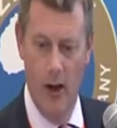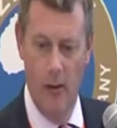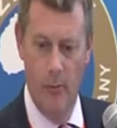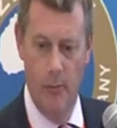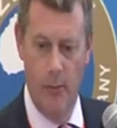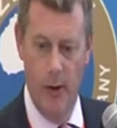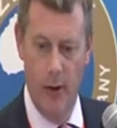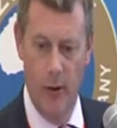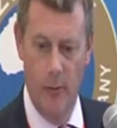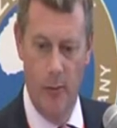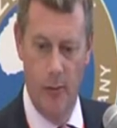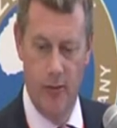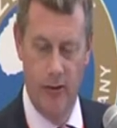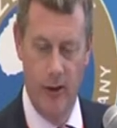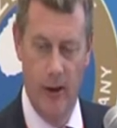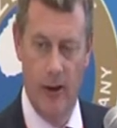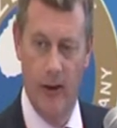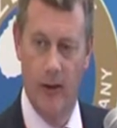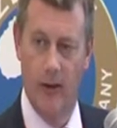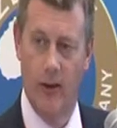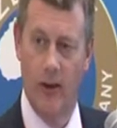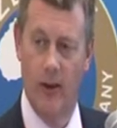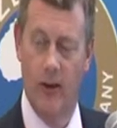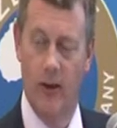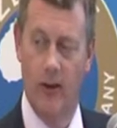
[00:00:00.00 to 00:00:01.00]

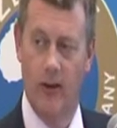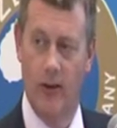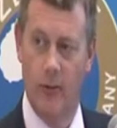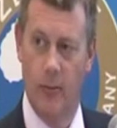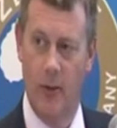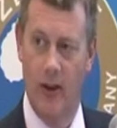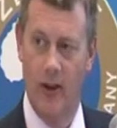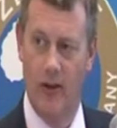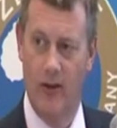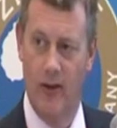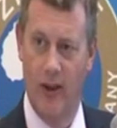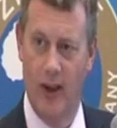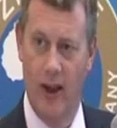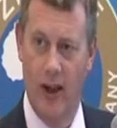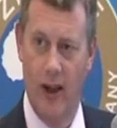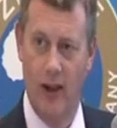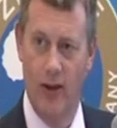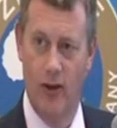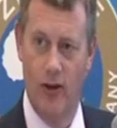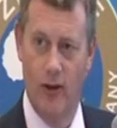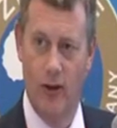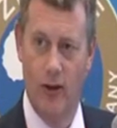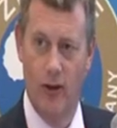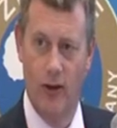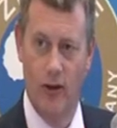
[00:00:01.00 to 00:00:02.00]
Blueprints and
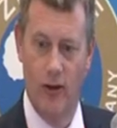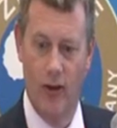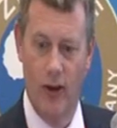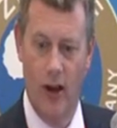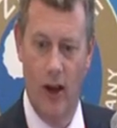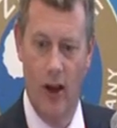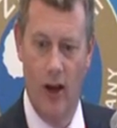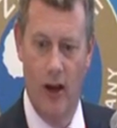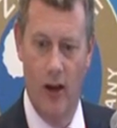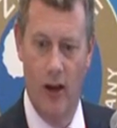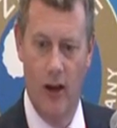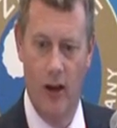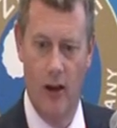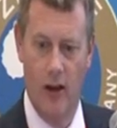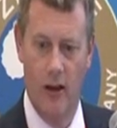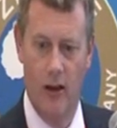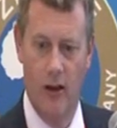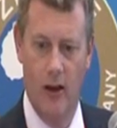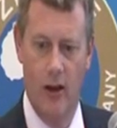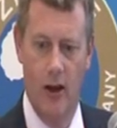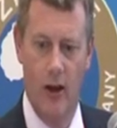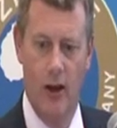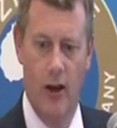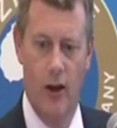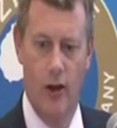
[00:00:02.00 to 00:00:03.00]
specifications are
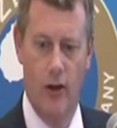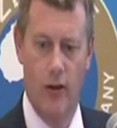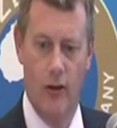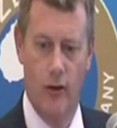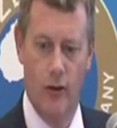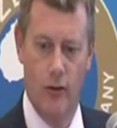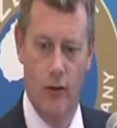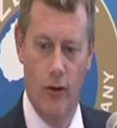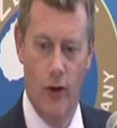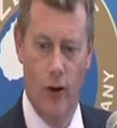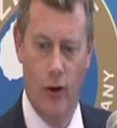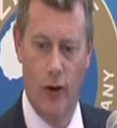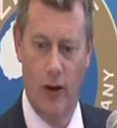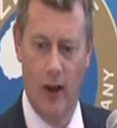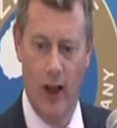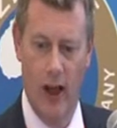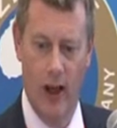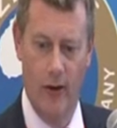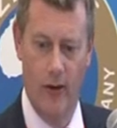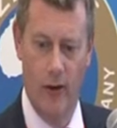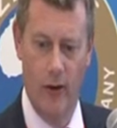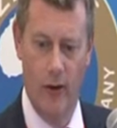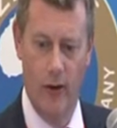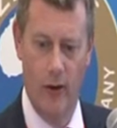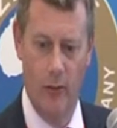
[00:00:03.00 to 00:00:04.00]
not
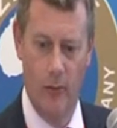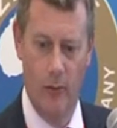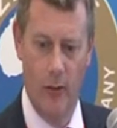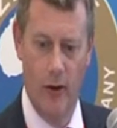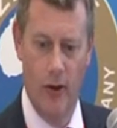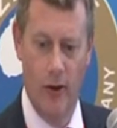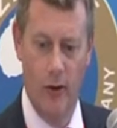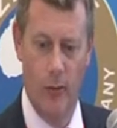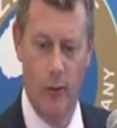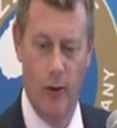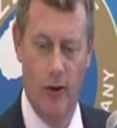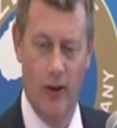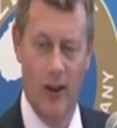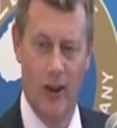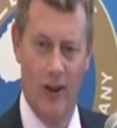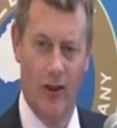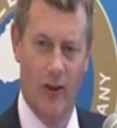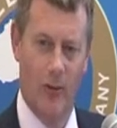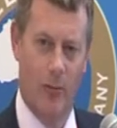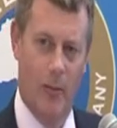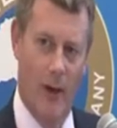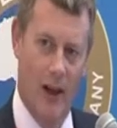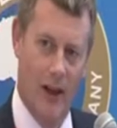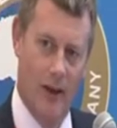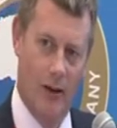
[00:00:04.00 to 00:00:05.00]
covered, but you wouldn't
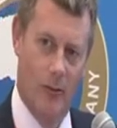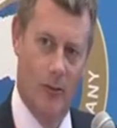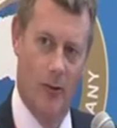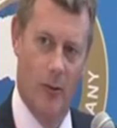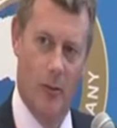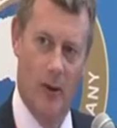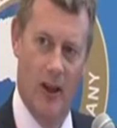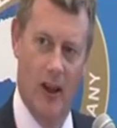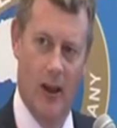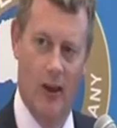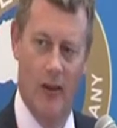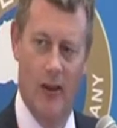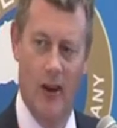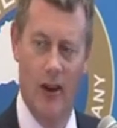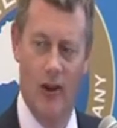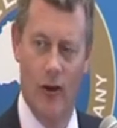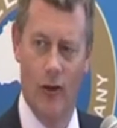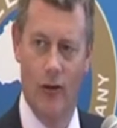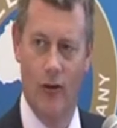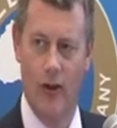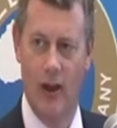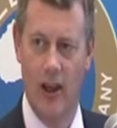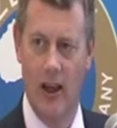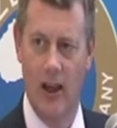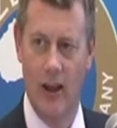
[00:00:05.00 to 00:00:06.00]
expect them to be, and they're
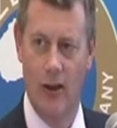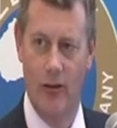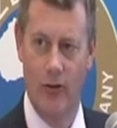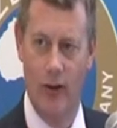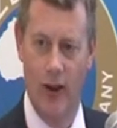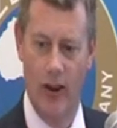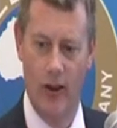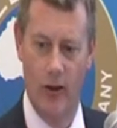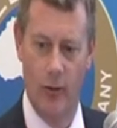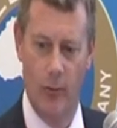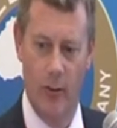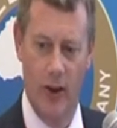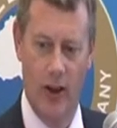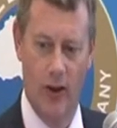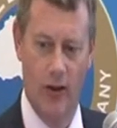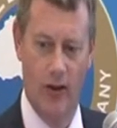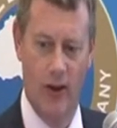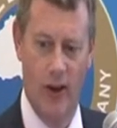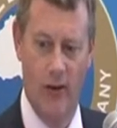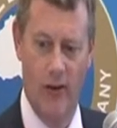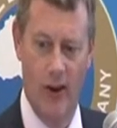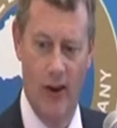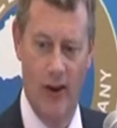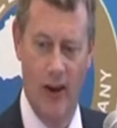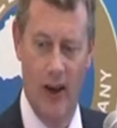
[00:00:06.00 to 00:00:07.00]
not really at risk because
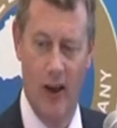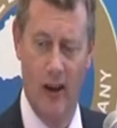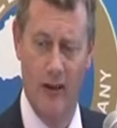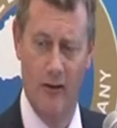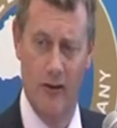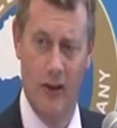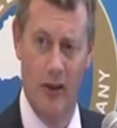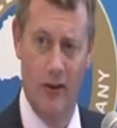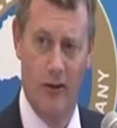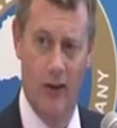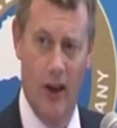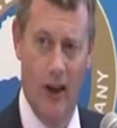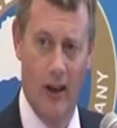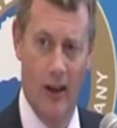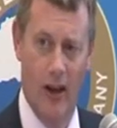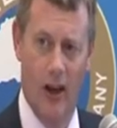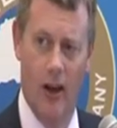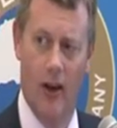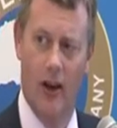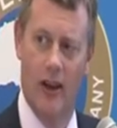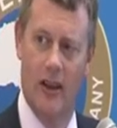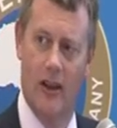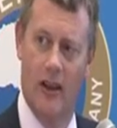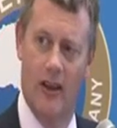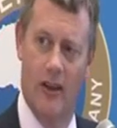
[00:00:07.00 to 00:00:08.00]
it's
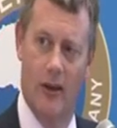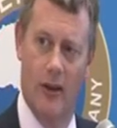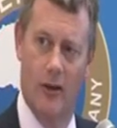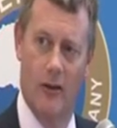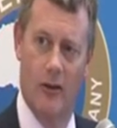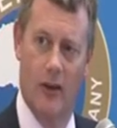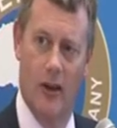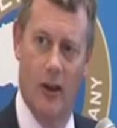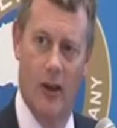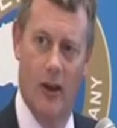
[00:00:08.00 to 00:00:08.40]
unlikely that